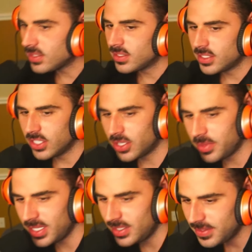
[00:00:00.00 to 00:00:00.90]
You know what I
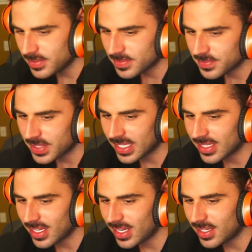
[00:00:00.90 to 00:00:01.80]
mean?
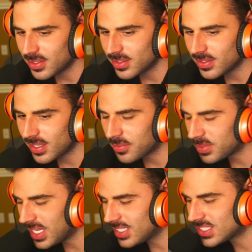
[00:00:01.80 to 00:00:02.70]
I'm
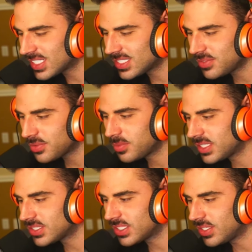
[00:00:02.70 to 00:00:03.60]
getting sexy for
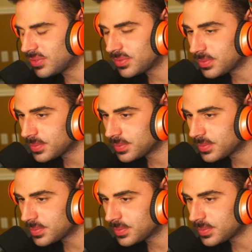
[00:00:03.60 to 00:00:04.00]
myself.